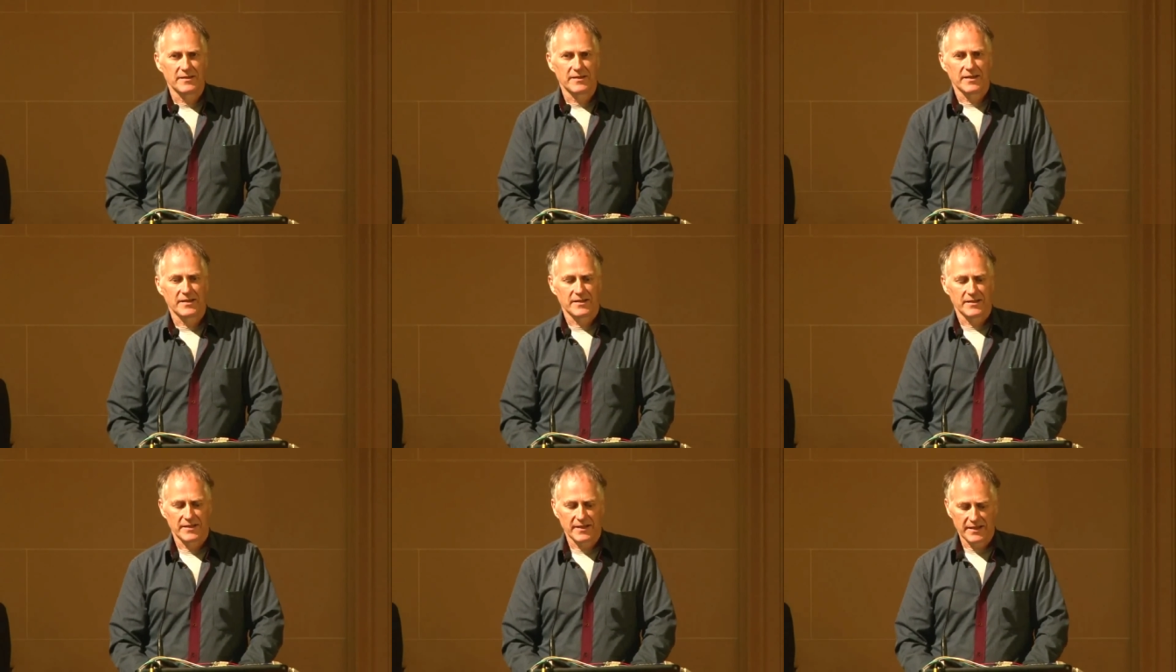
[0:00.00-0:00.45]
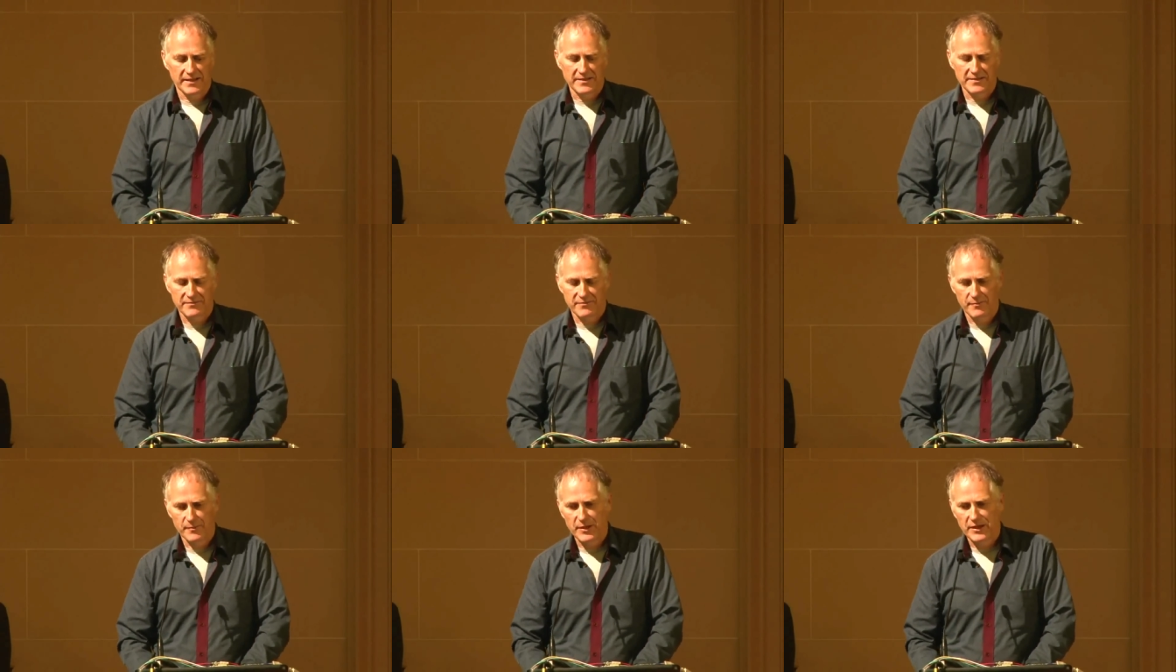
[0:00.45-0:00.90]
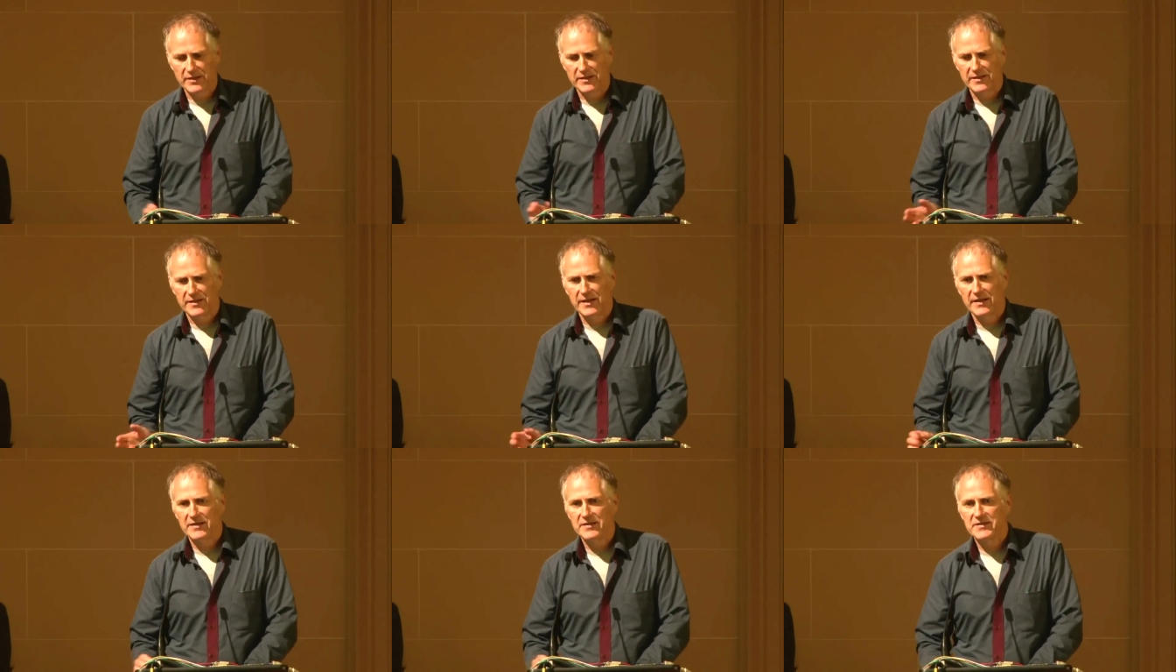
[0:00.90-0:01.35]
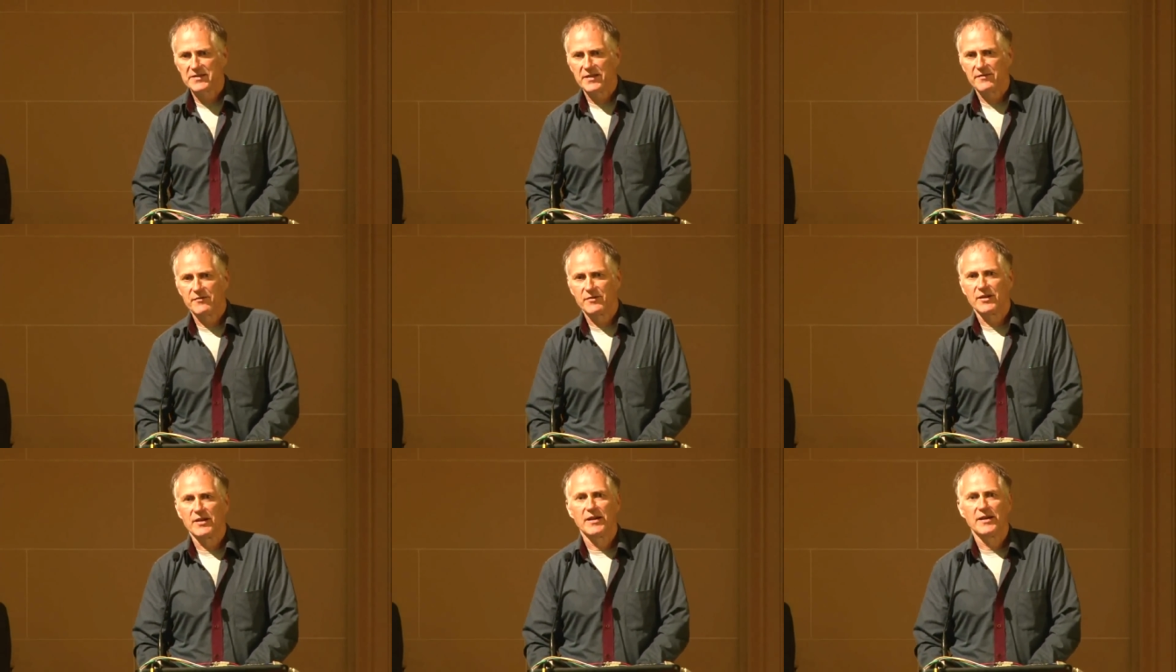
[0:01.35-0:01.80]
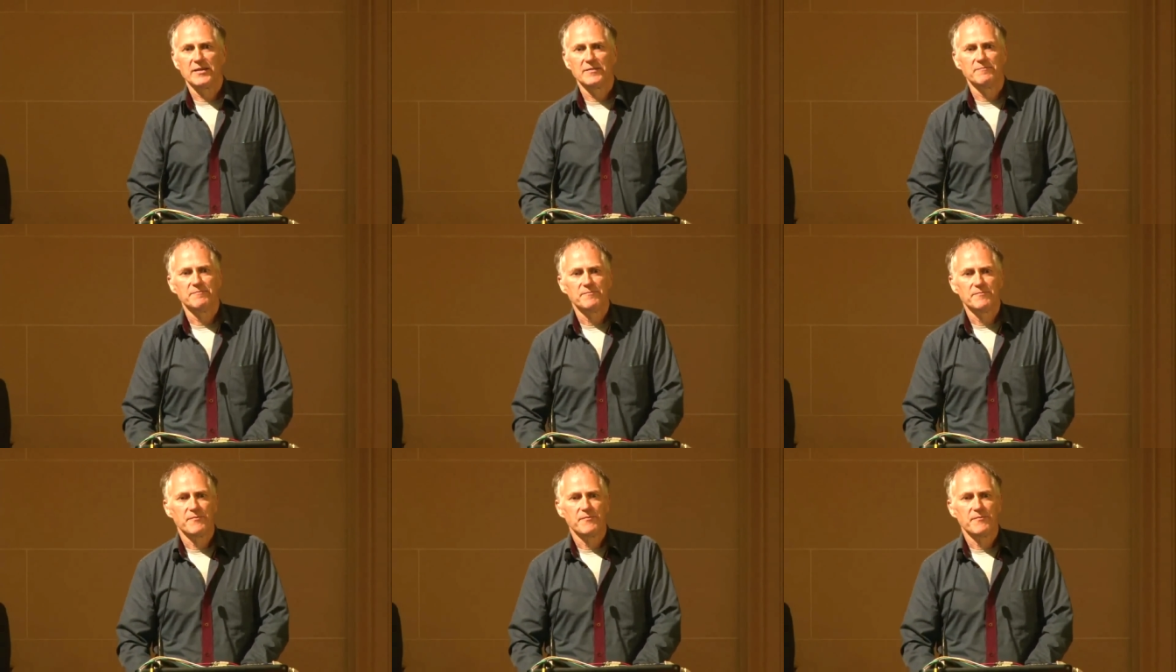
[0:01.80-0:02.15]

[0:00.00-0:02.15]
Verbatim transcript: 1980s from 1987 on.